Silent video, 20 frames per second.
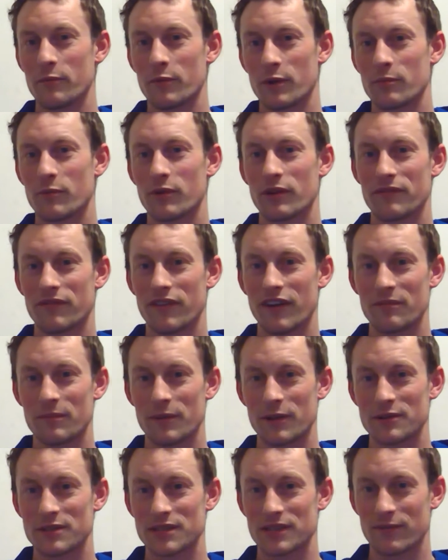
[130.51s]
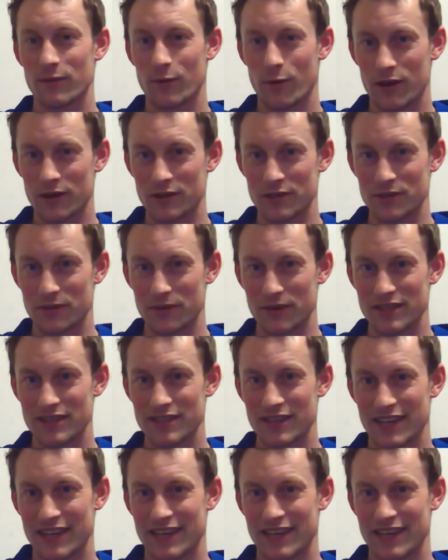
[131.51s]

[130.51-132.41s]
1.5 meters of a water source